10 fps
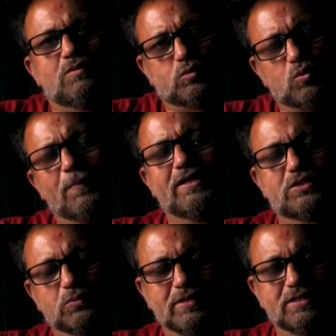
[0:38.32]
so many
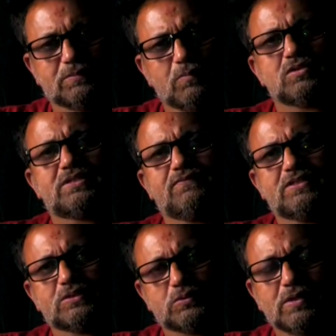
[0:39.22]
students, most of
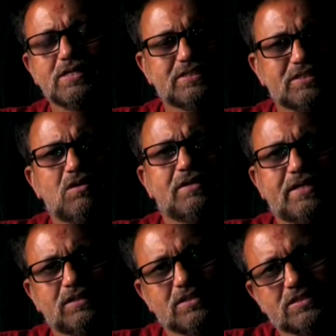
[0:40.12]
these students did not
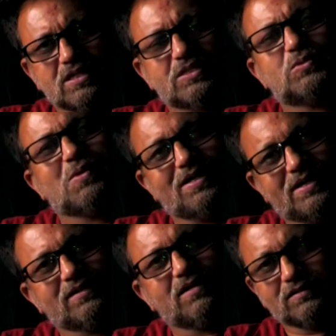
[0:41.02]
get the chance to
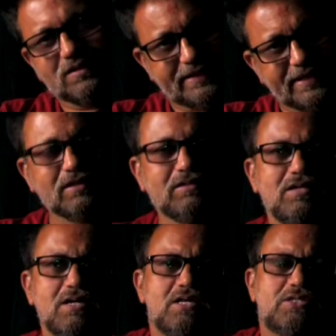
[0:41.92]
attend on that day.
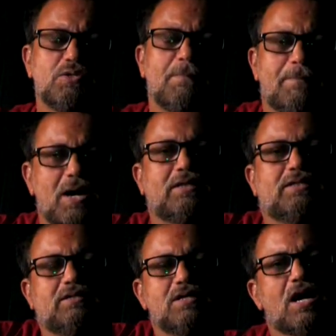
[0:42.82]
So
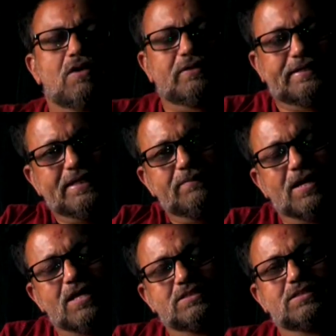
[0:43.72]
but our team
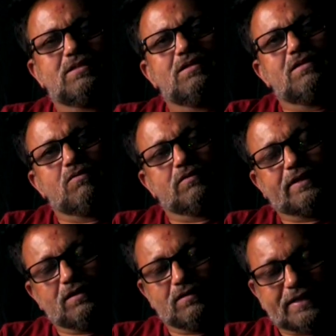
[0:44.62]
has
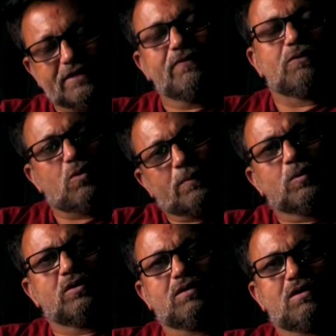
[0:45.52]
giving one
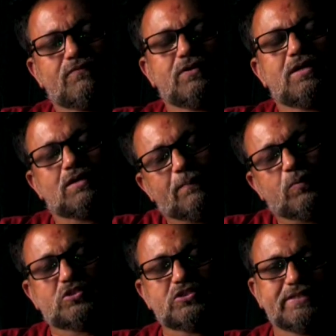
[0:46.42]
more offer and
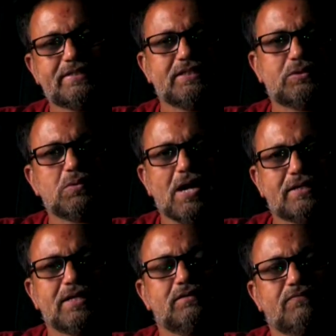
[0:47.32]
opportunity to
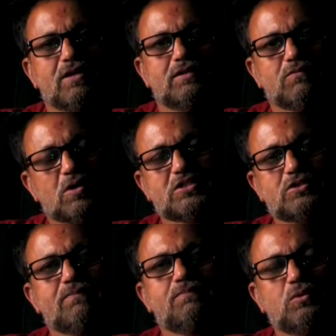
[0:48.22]
attend for
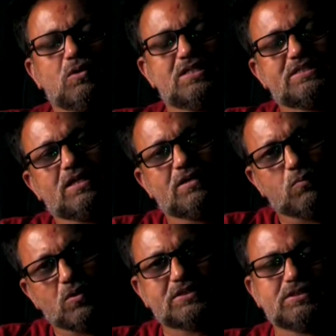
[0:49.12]
workshop,
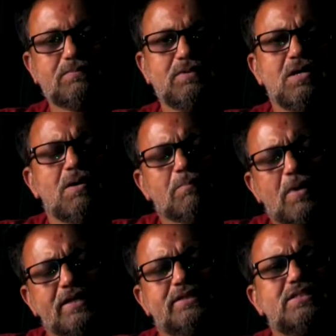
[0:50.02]
Dronacharya workshop.
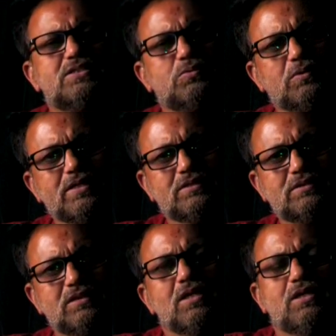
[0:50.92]
My dear
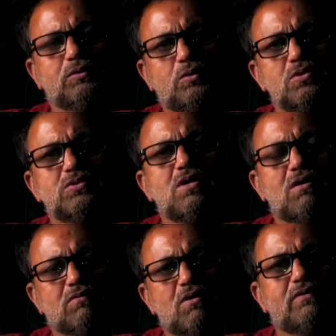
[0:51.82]
students, those who
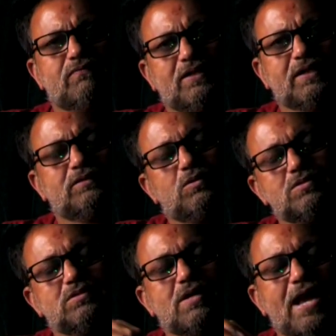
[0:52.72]
are not willing,
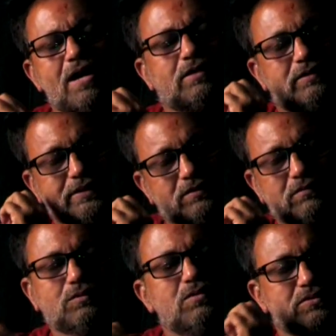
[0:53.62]
those
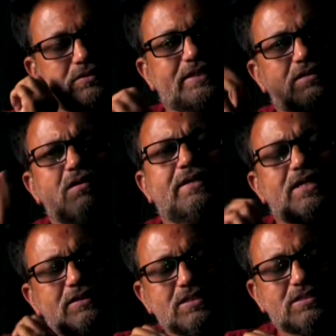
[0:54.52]
who did not
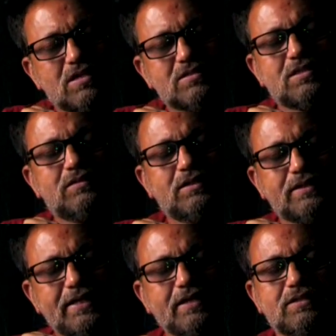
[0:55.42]
get the chance on
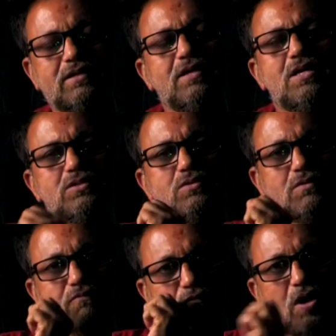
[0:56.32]
that day,
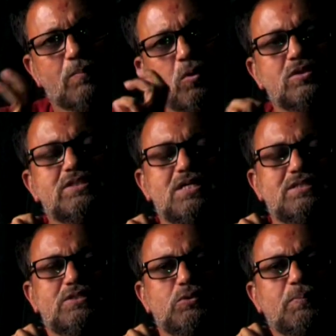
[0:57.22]
so one more
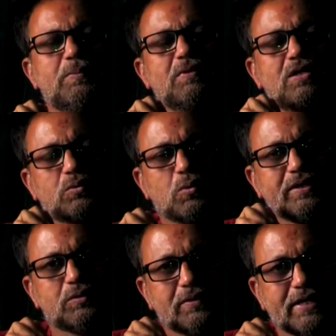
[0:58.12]
chance you people are
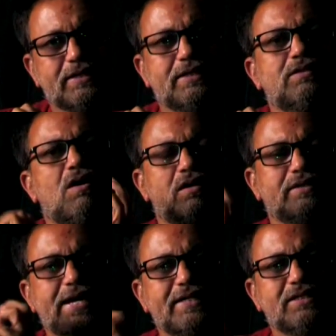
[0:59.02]
going to get it
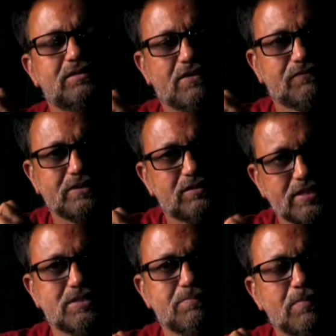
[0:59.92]
on 18th of
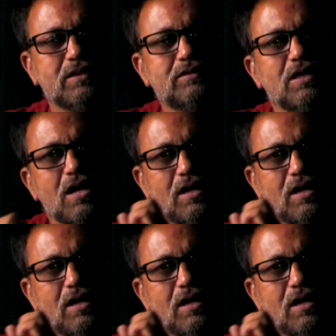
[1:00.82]
this month.